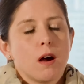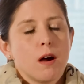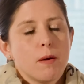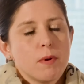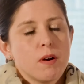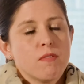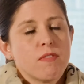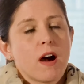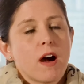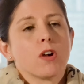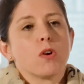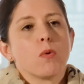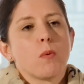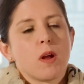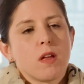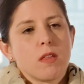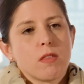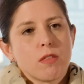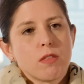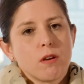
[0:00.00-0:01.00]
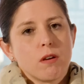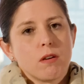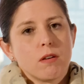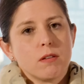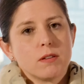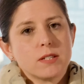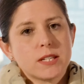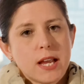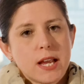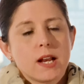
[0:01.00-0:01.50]
evaluate
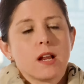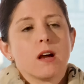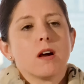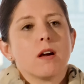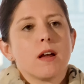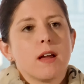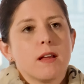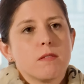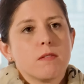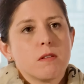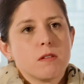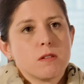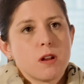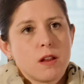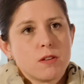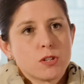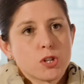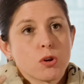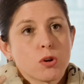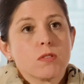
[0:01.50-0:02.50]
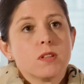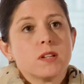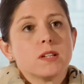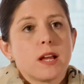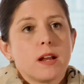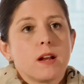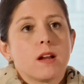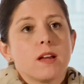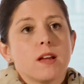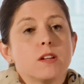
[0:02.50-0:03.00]
the data and turn the
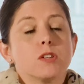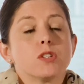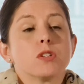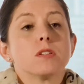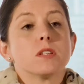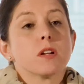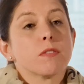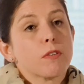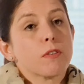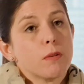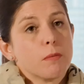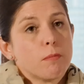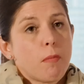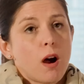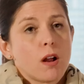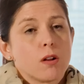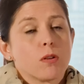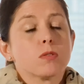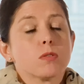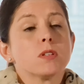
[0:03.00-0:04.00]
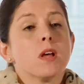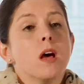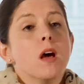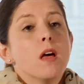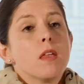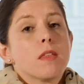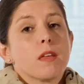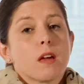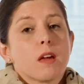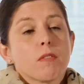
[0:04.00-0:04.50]
data into different models
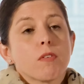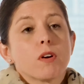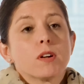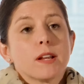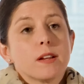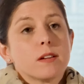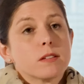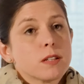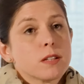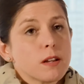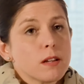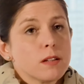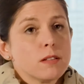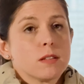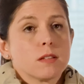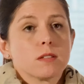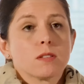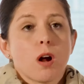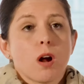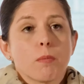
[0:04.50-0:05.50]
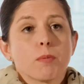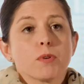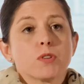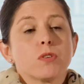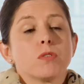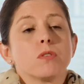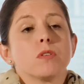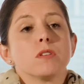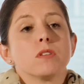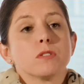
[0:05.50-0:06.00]
that give our data scientists
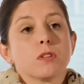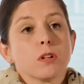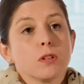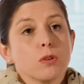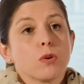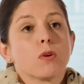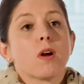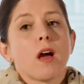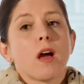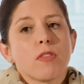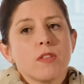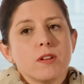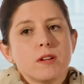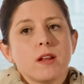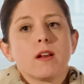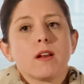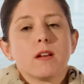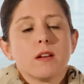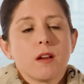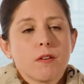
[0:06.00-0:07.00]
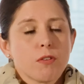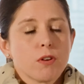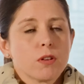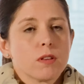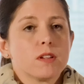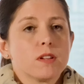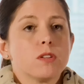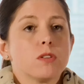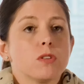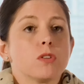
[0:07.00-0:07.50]
opportunities to look at the data
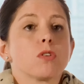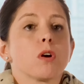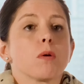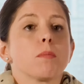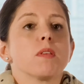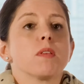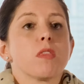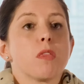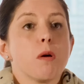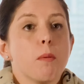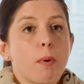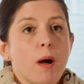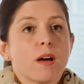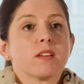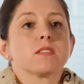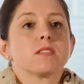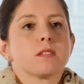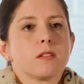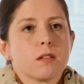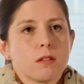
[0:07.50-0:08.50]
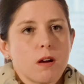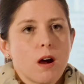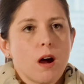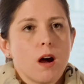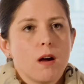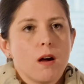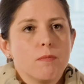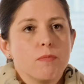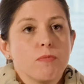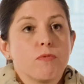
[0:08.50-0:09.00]
differently to determine the best
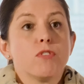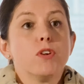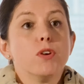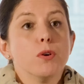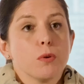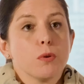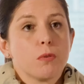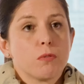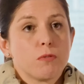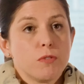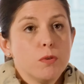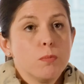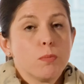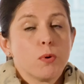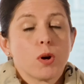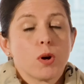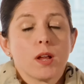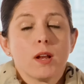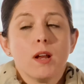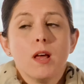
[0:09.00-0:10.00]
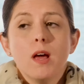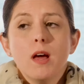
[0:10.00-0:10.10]
viewpoint.